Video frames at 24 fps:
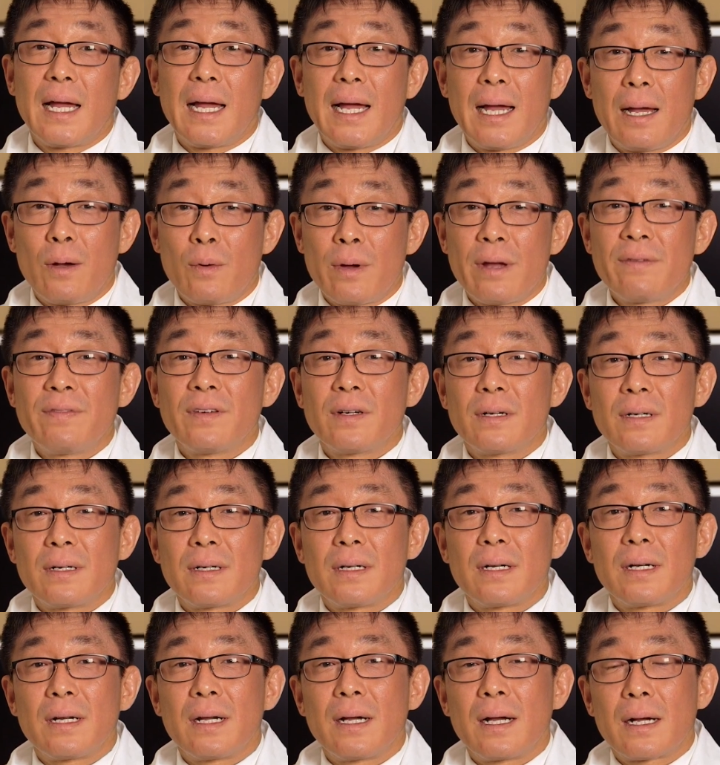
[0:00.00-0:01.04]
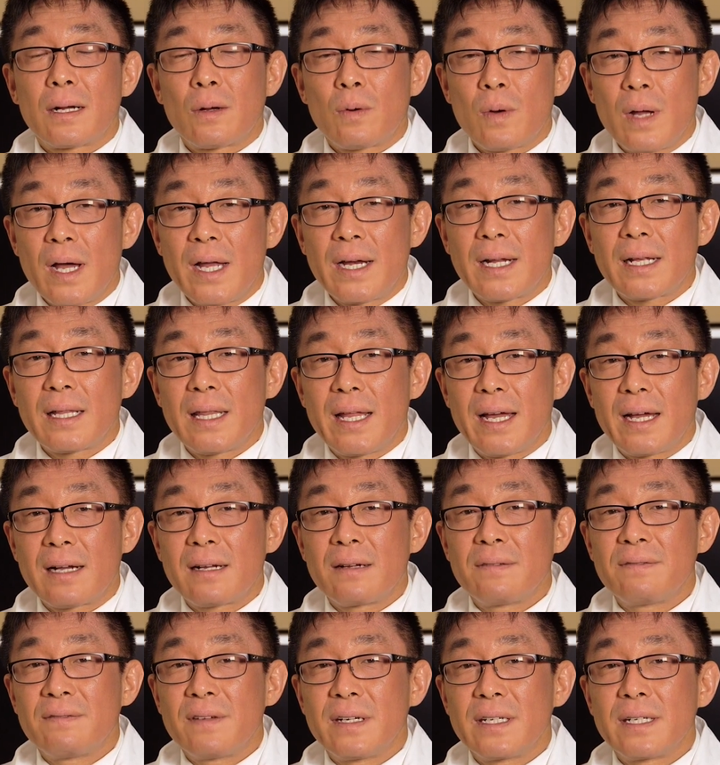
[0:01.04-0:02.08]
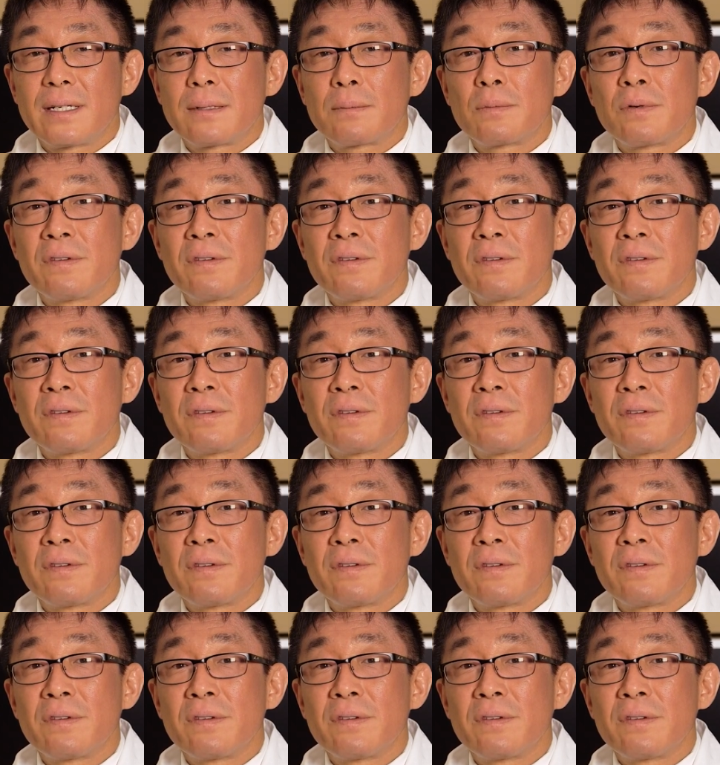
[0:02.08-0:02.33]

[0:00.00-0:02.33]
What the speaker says: However, a chronic lack of funding